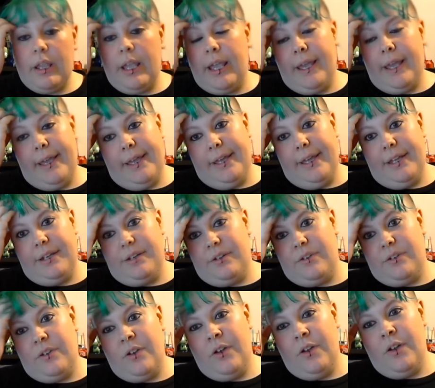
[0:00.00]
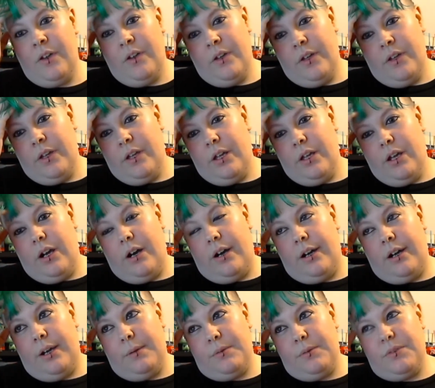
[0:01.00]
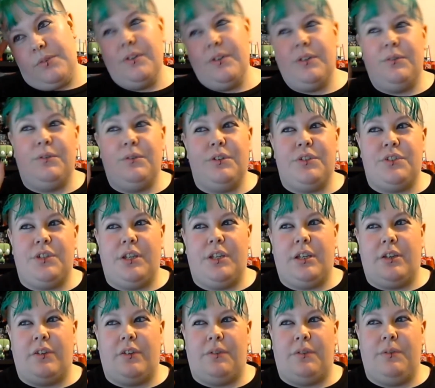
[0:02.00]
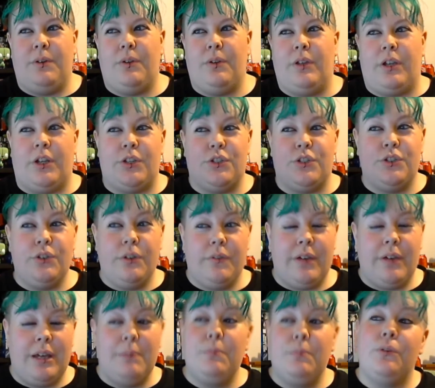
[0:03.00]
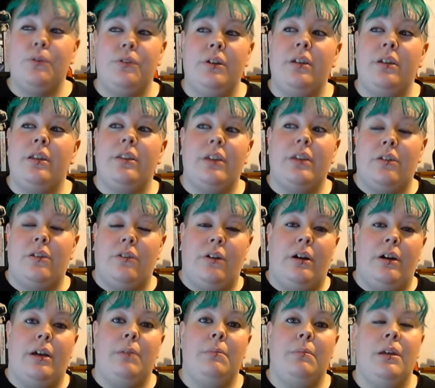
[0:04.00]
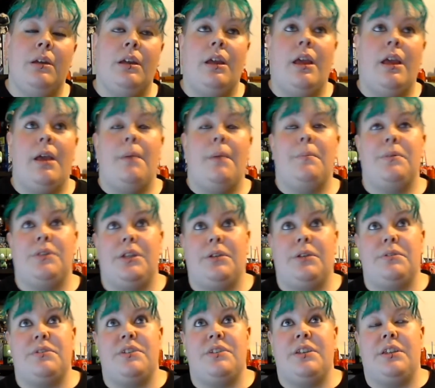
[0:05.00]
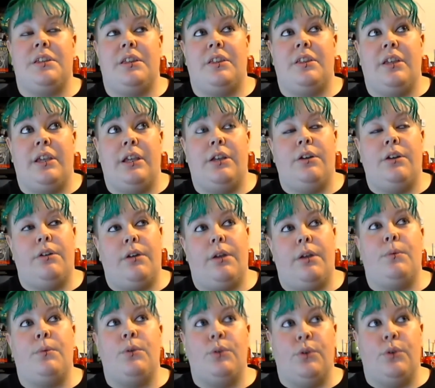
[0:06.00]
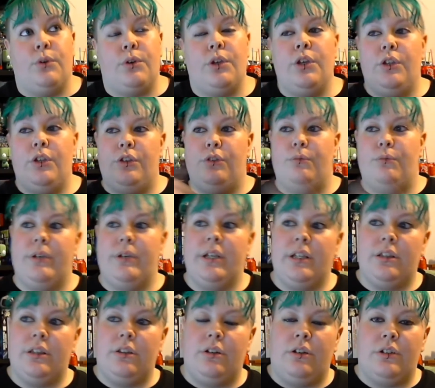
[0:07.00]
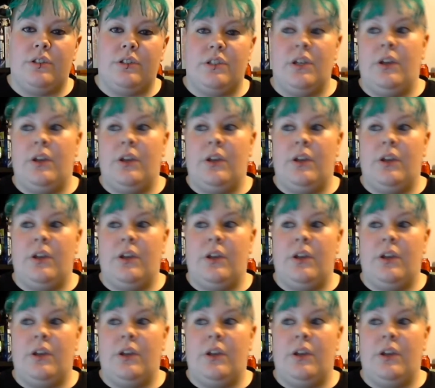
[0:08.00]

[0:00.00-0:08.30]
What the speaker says: and I was feeling really shitty because I felt like I should have had more done in that time. But then I was sitting there thinking, alright, well look, you read lots,